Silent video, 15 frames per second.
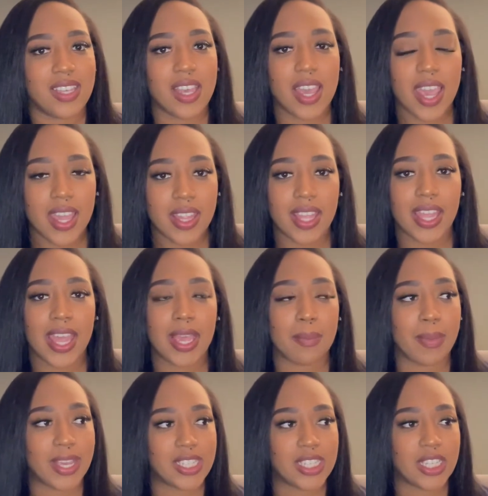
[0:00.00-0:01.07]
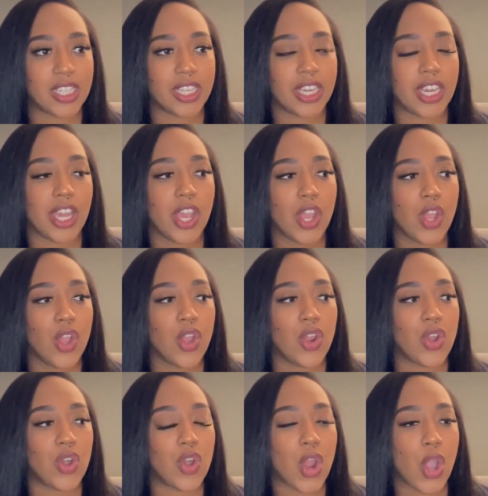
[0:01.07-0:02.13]
And then like basically
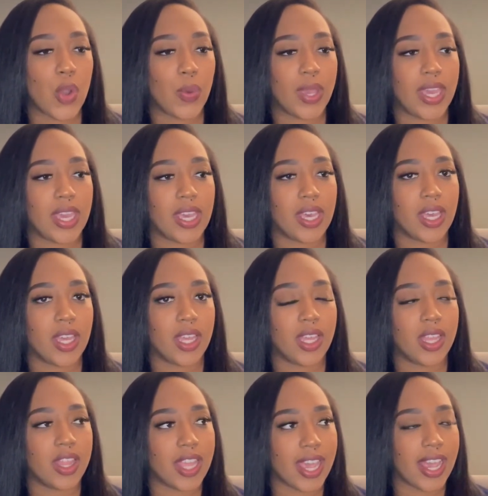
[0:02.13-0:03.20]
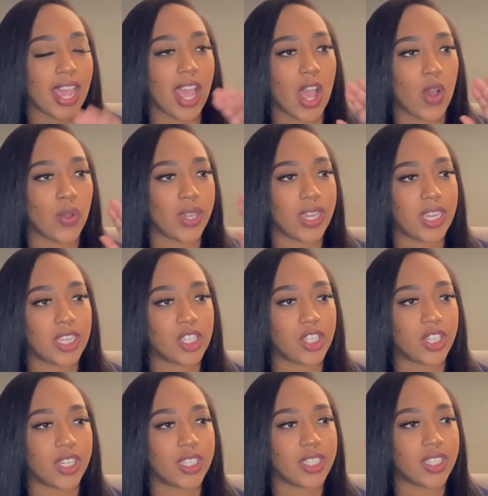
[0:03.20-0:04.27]
knowing like how each
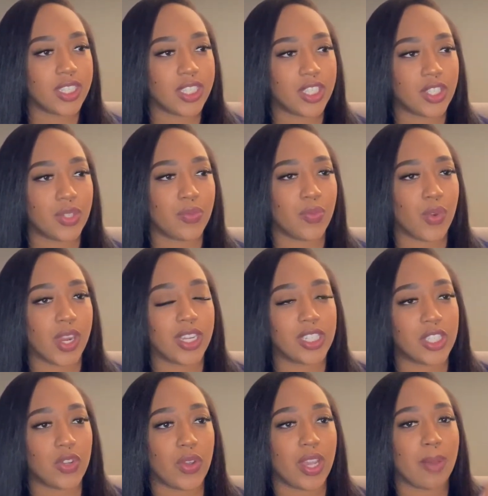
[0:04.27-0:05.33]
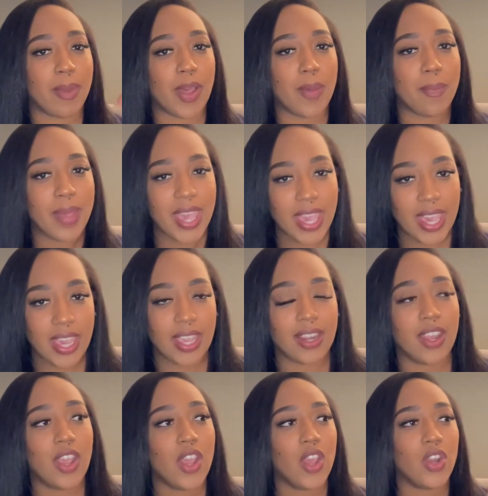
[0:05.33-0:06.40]
system works, knowing about pain,
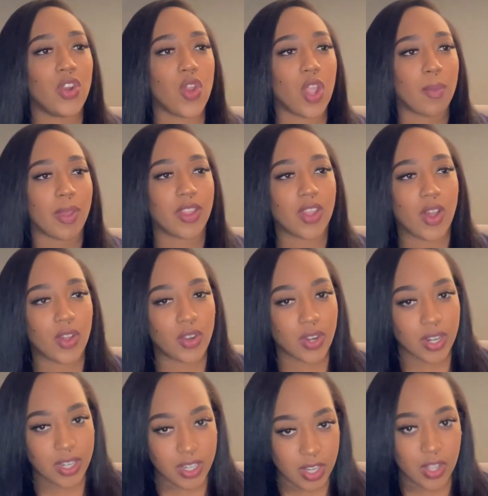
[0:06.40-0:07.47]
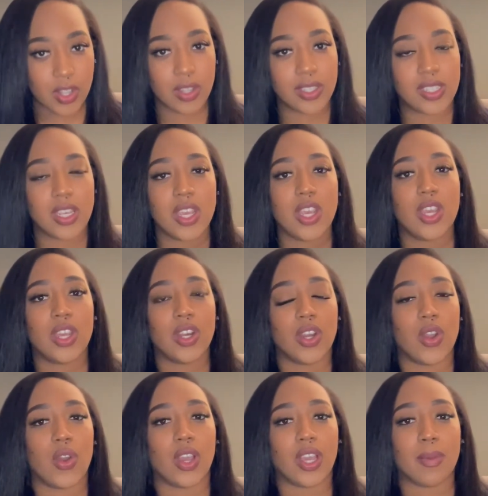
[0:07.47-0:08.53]
knowing about the older adults,
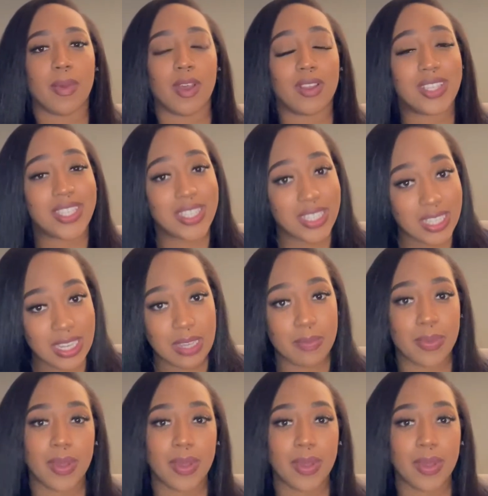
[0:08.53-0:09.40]
knowing about sleep